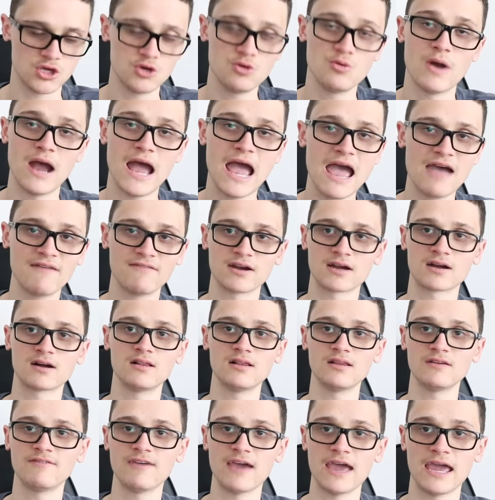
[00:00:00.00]
you have a
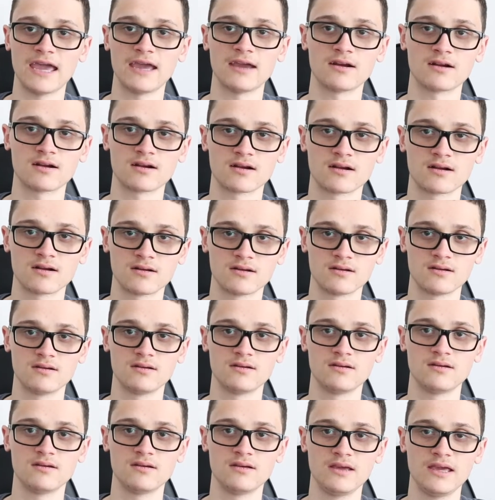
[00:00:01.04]
cliffhanger
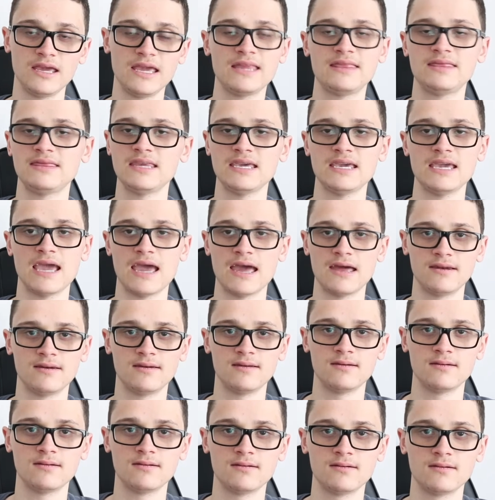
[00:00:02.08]
at the
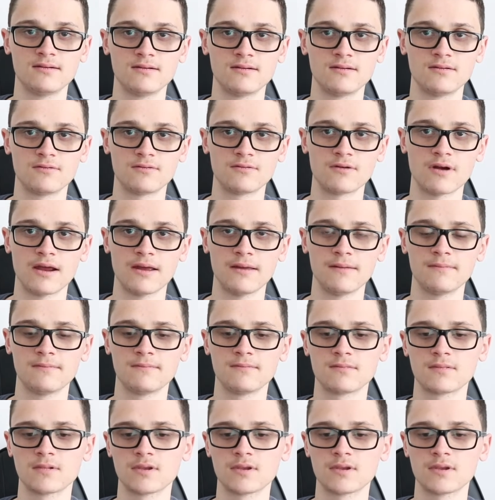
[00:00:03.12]
end, right?